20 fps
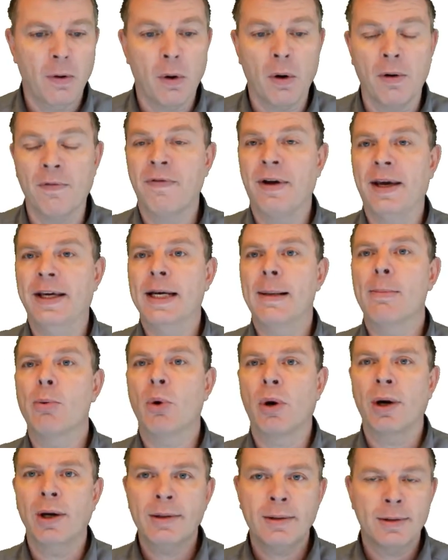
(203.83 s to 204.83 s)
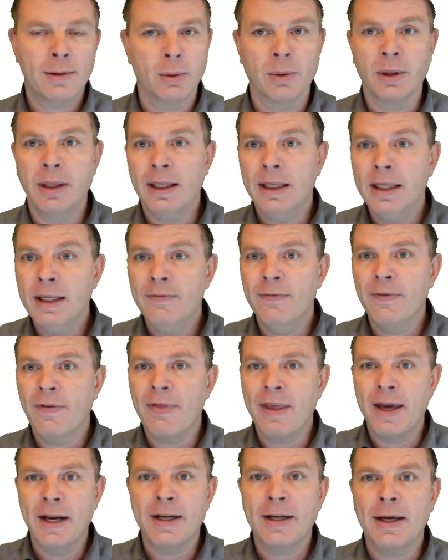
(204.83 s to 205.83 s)
of AWS, so even if
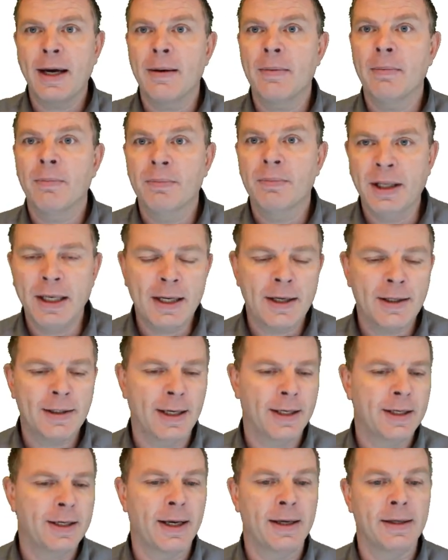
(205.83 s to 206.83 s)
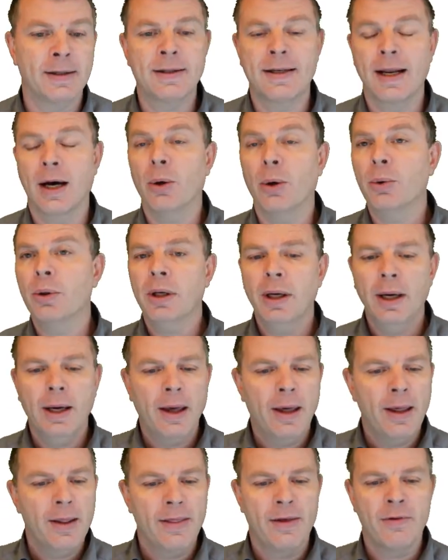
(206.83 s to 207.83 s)
the entire data center is down,
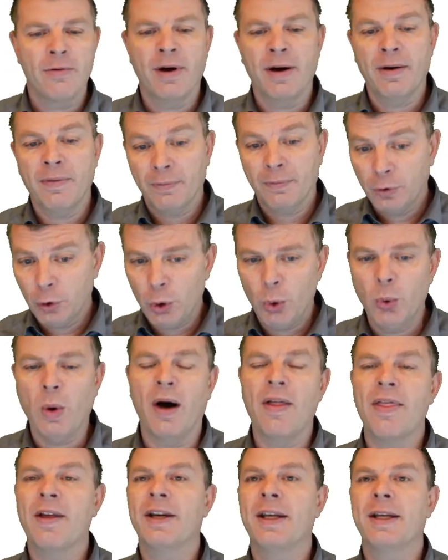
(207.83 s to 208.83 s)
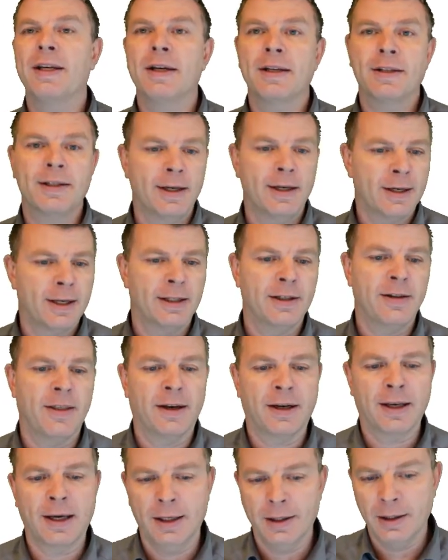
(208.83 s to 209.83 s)
there are 2 other data centers
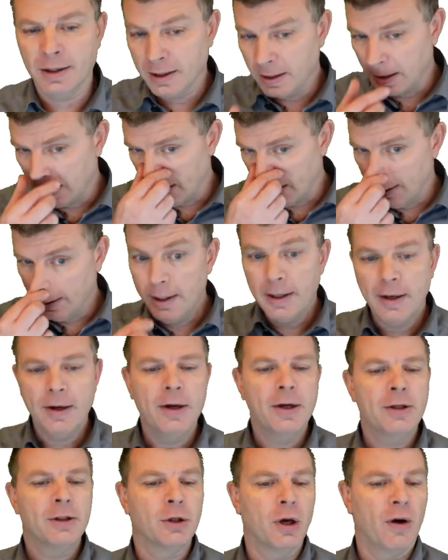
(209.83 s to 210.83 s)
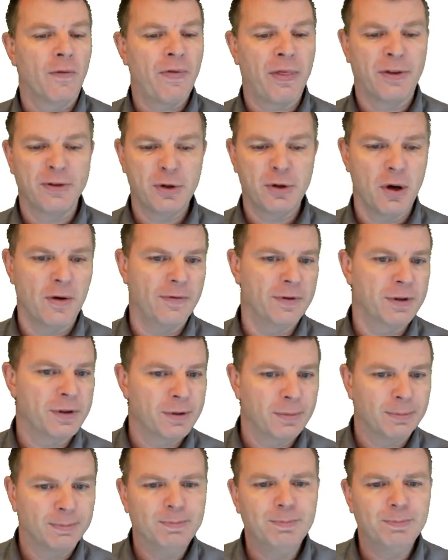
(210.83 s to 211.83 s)
that can serve the service.